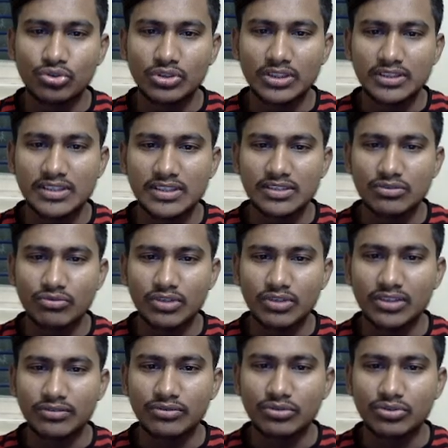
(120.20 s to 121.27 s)
this is
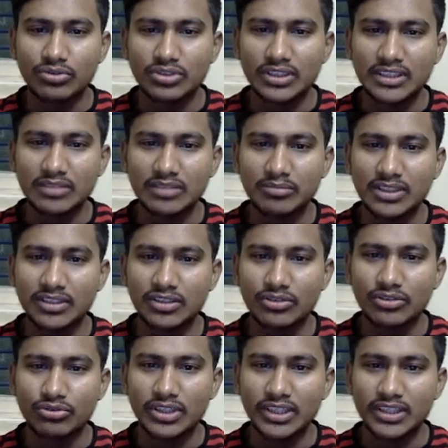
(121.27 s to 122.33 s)
24 centimeter you
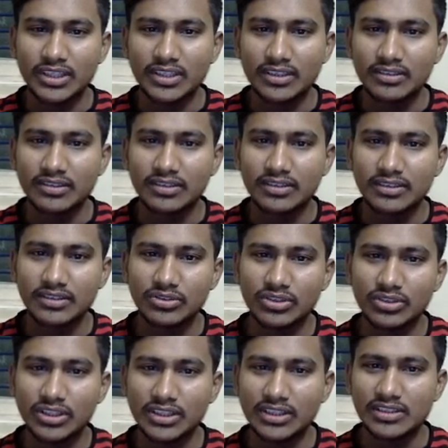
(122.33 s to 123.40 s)
take. Okay,
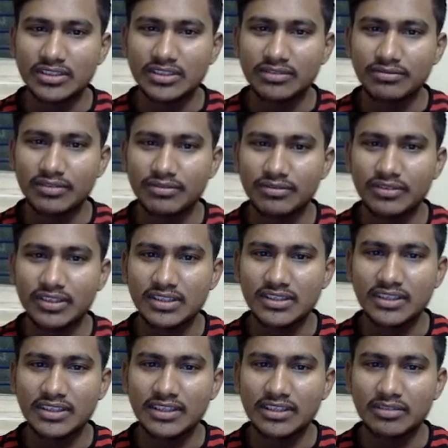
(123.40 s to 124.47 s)
this is 15
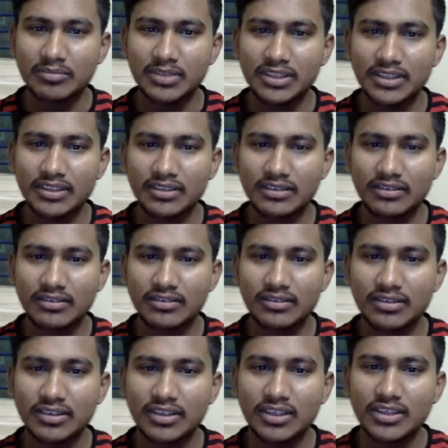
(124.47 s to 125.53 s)
centimeter.
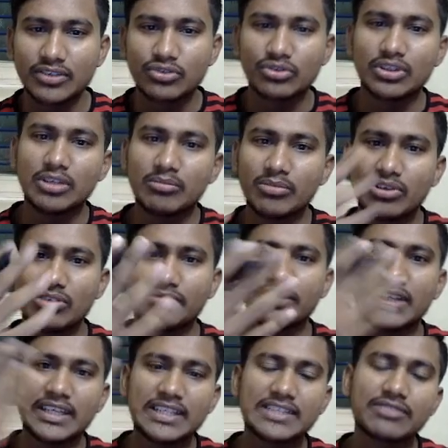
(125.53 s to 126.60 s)
So number of
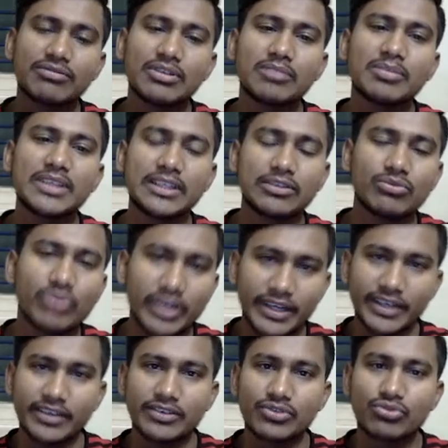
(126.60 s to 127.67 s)
tiles will be required.
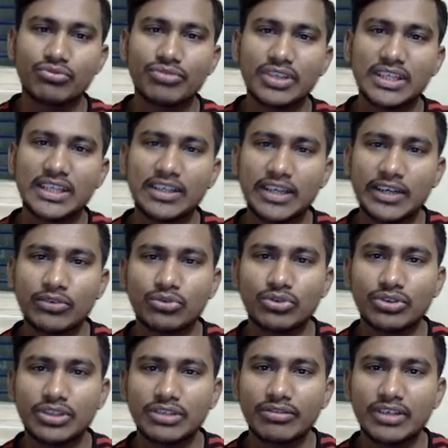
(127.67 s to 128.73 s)
So we have to
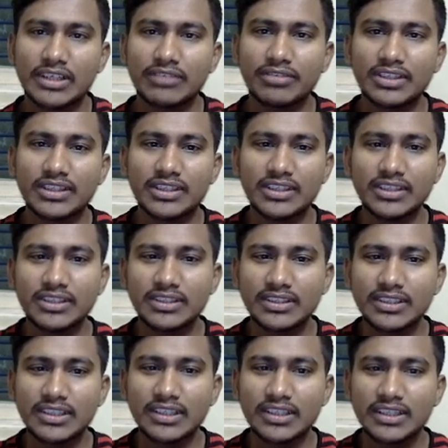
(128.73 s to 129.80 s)
divide with the
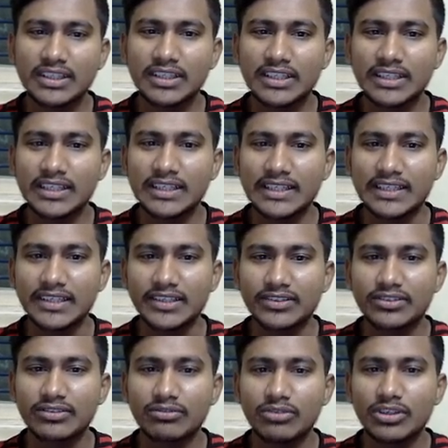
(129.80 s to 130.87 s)
areas.
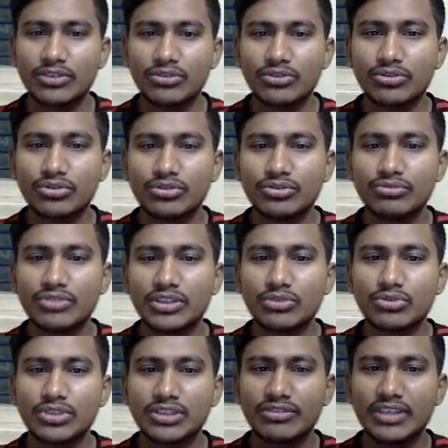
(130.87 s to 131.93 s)
What you have to do? We have to
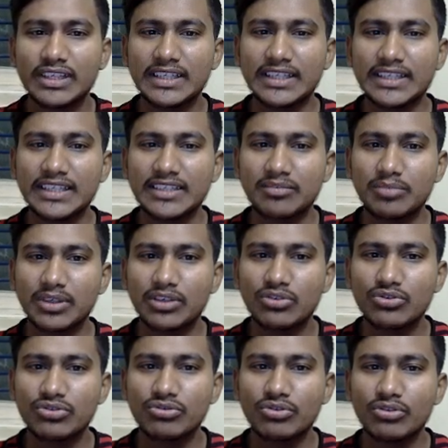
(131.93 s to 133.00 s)
divide areas because
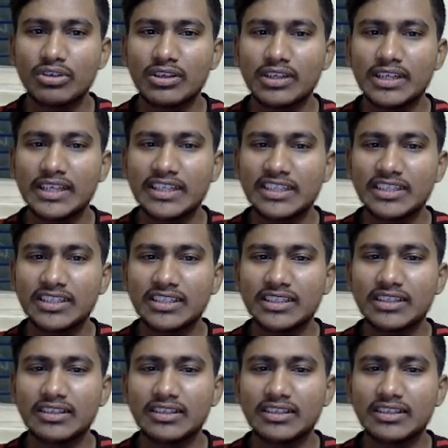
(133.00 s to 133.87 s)
you will lay the